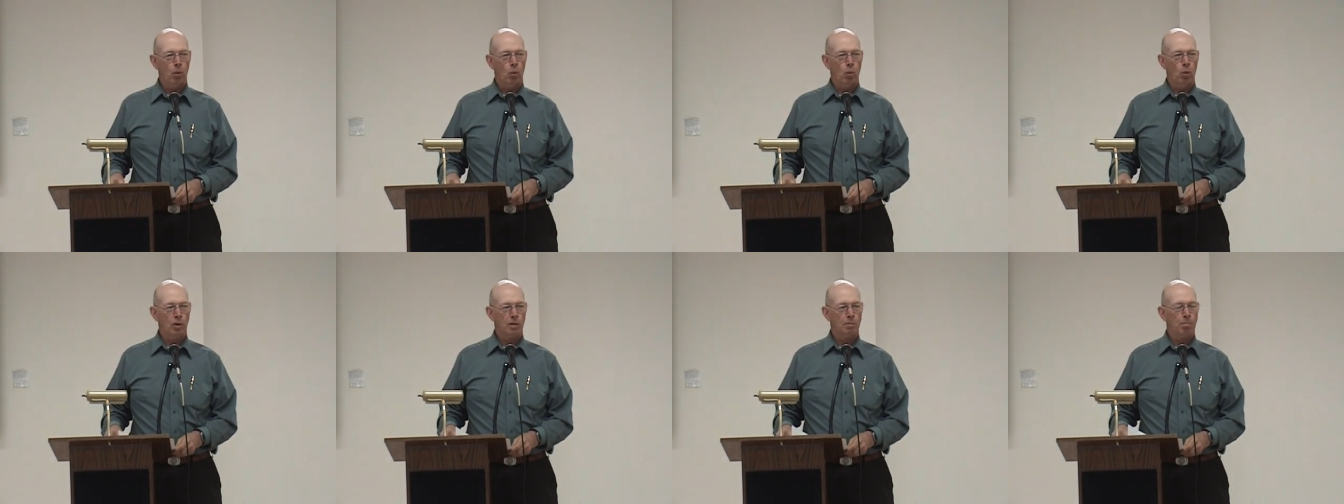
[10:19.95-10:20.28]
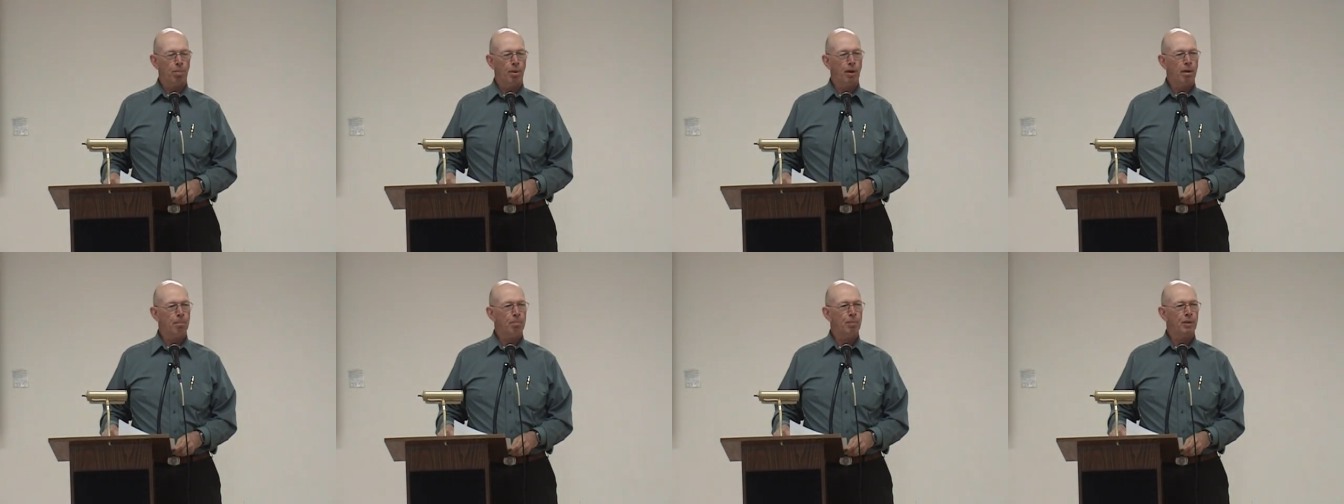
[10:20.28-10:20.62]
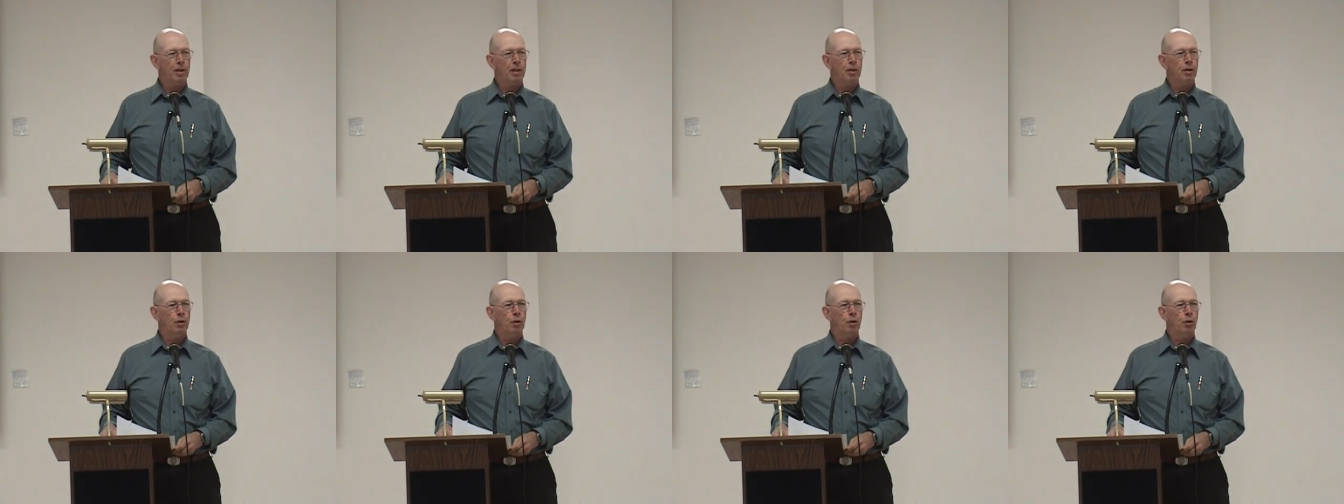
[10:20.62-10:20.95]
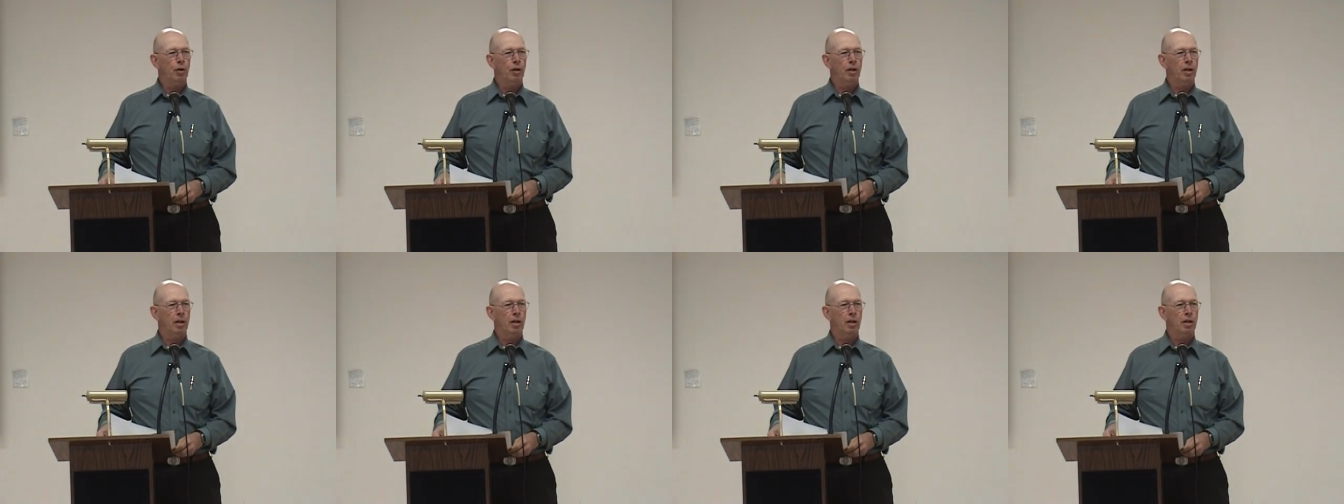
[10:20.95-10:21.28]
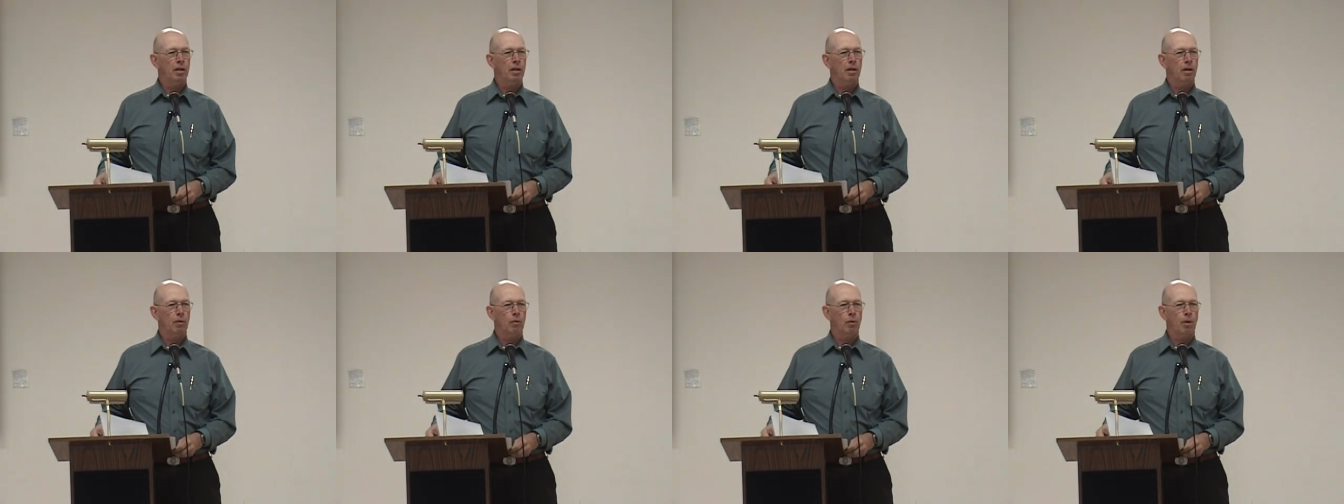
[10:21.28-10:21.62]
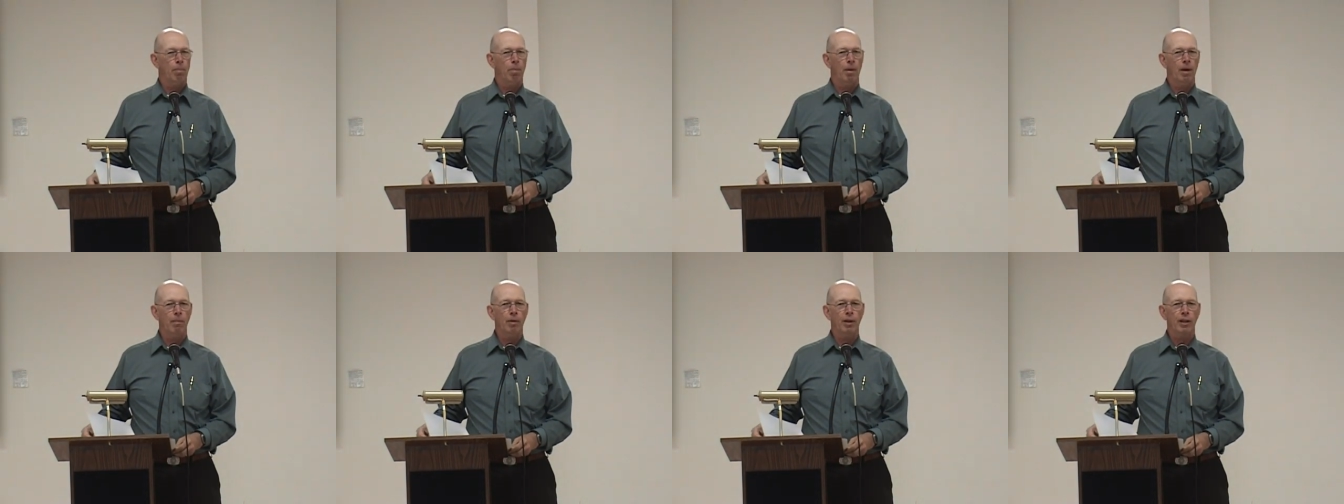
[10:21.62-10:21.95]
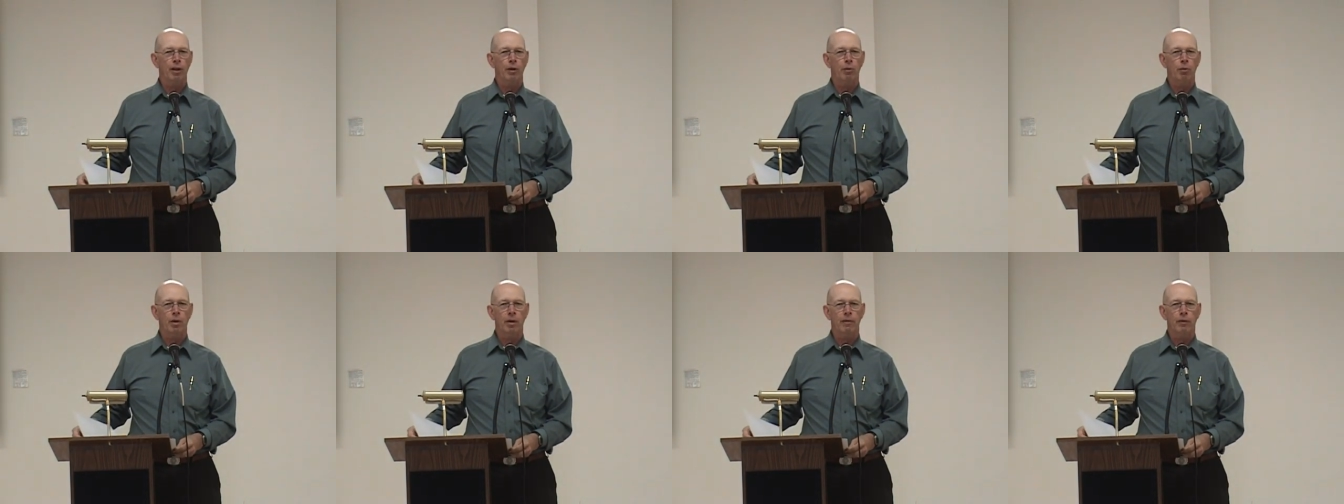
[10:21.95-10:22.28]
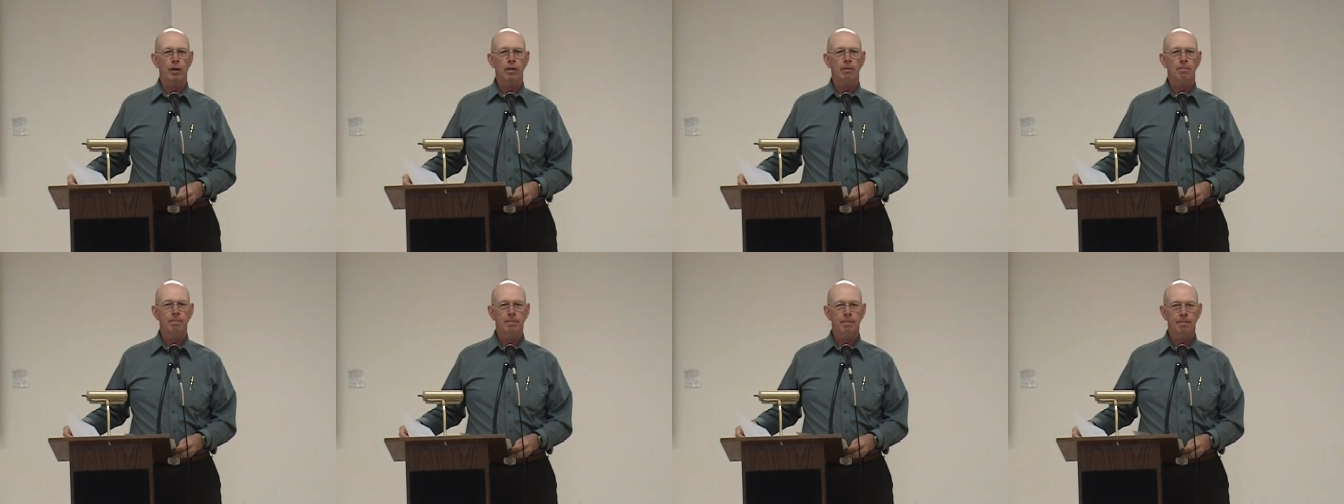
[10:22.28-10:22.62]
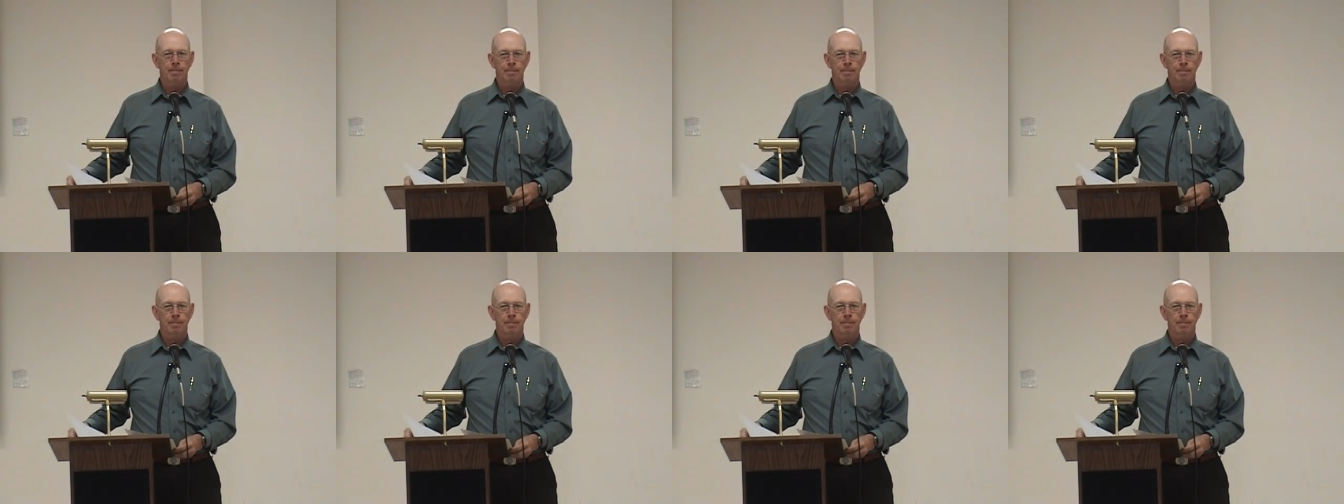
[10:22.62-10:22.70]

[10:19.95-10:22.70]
was pumped into the Republican River.